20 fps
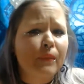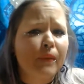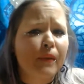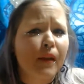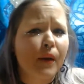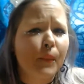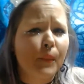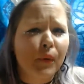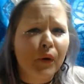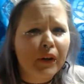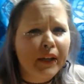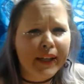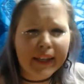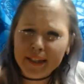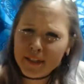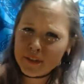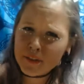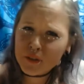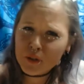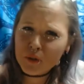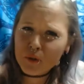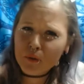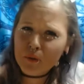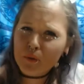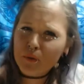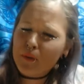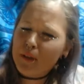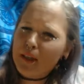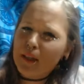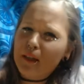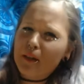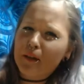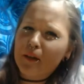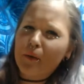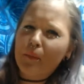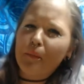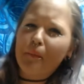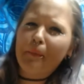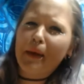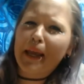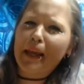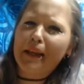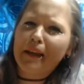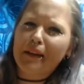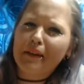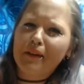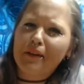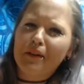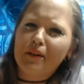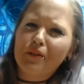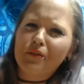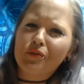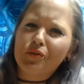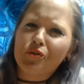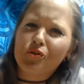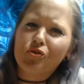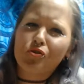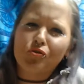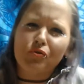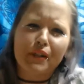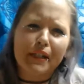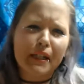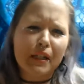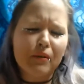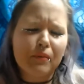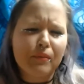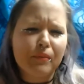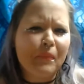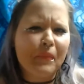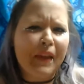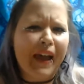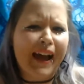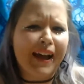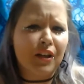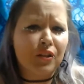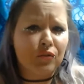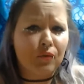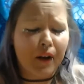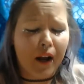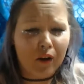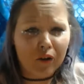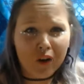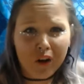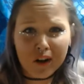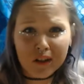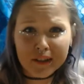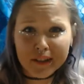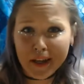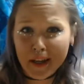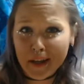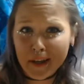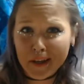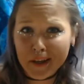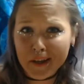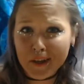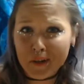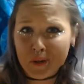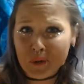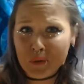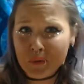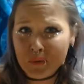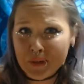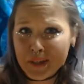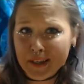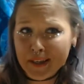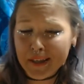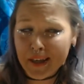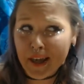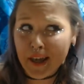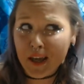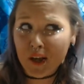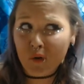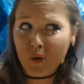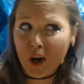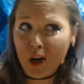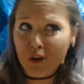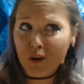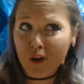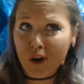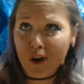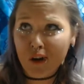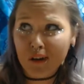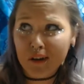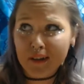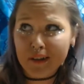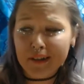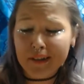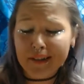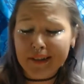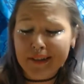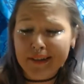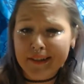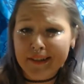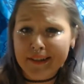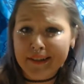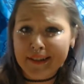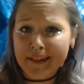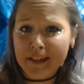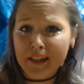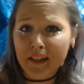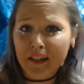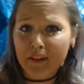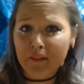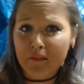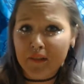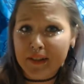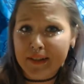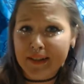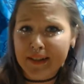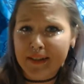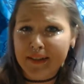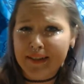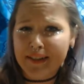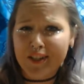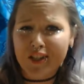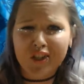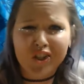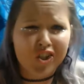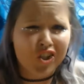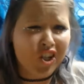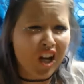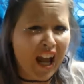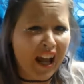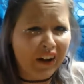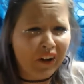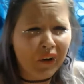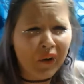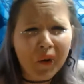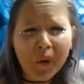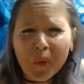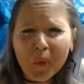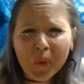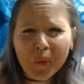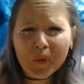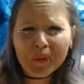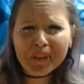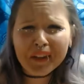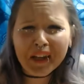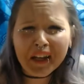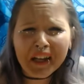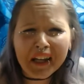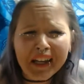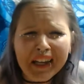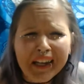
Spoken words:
put into the mainstream as Groundhog Day, using a groundhog and to see if it sees its shadow. Like,